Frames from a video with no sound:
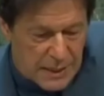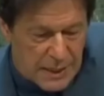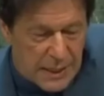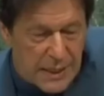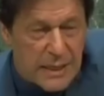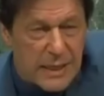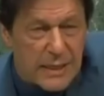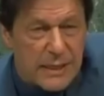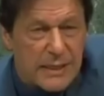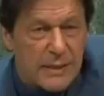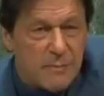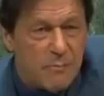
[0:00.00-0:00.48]

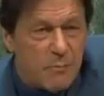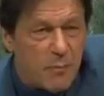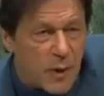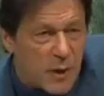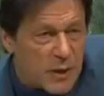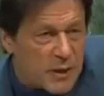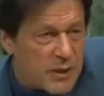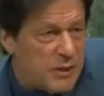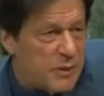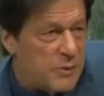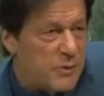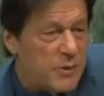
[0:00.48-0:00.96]
it is
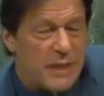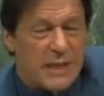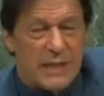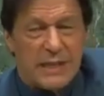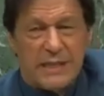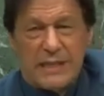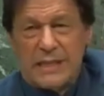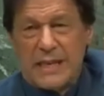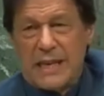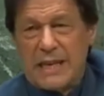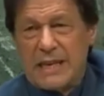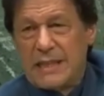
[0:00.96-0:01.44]
important to
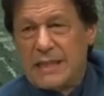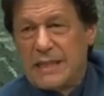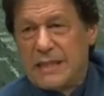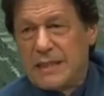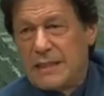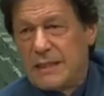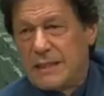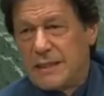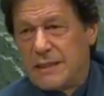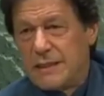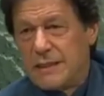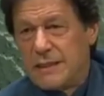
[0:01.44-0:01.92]
understand
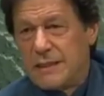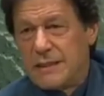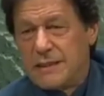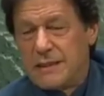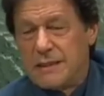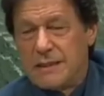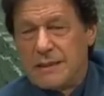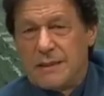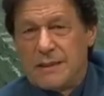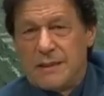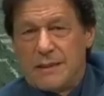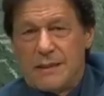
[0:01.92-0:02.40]
this.
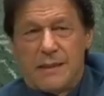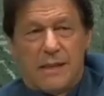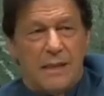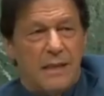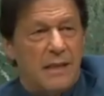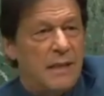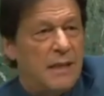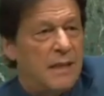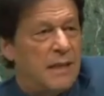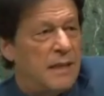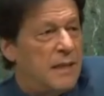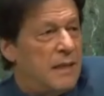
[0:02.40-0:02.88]

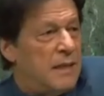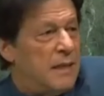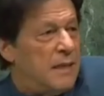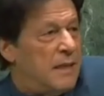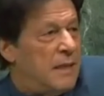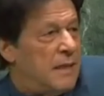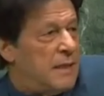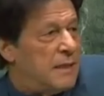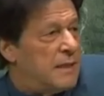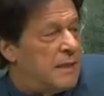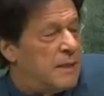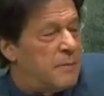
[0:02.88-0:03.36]

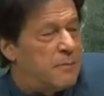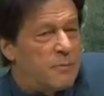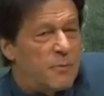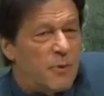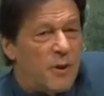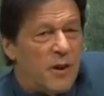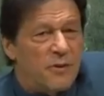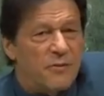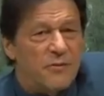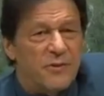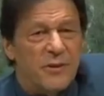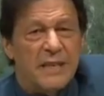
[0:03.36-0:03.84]
The
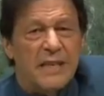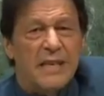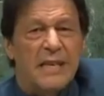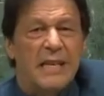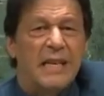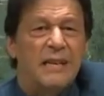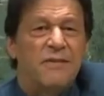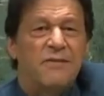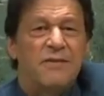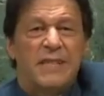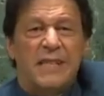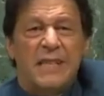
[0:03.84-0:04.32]
Prophet
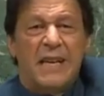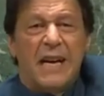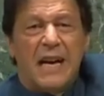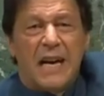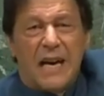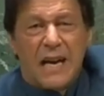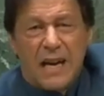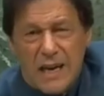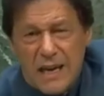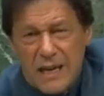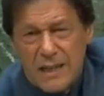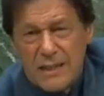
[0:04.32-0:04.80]
lives in our
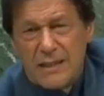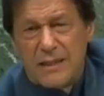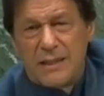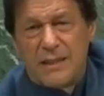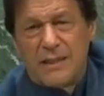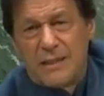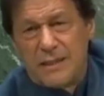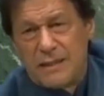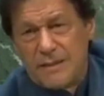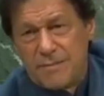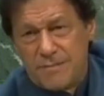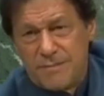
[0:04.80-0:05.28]

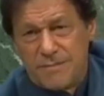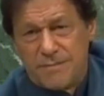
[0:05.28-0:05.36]
hearts.